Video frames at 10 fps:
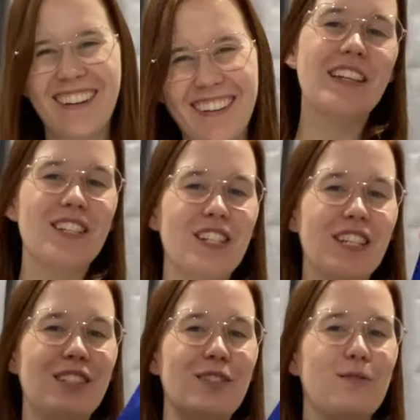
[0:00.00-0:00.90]

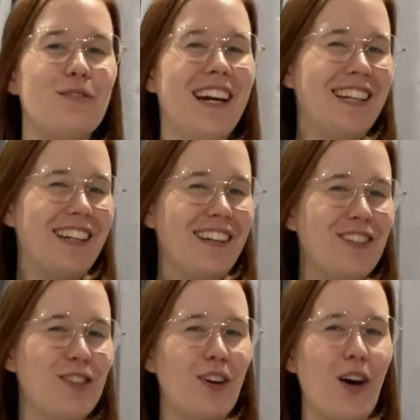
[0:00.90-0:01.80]
She is ready
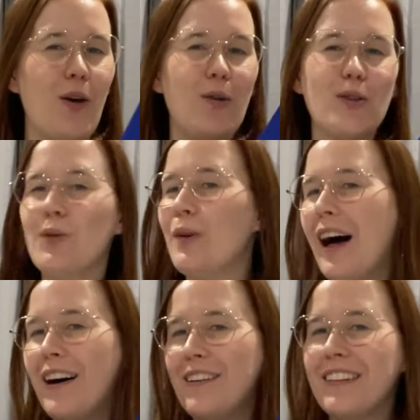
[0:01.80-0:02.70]
to go
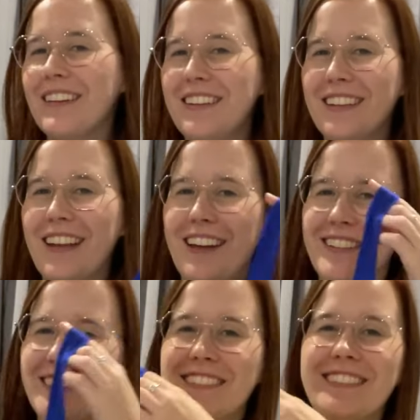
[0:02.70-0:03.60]
twirl in
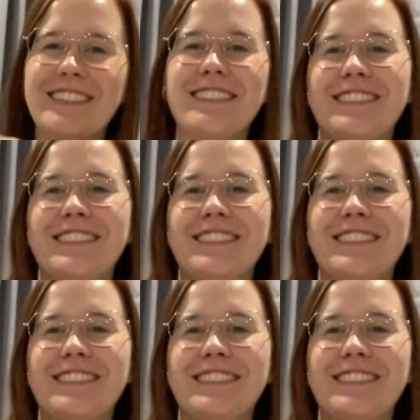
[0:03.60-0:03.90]
London.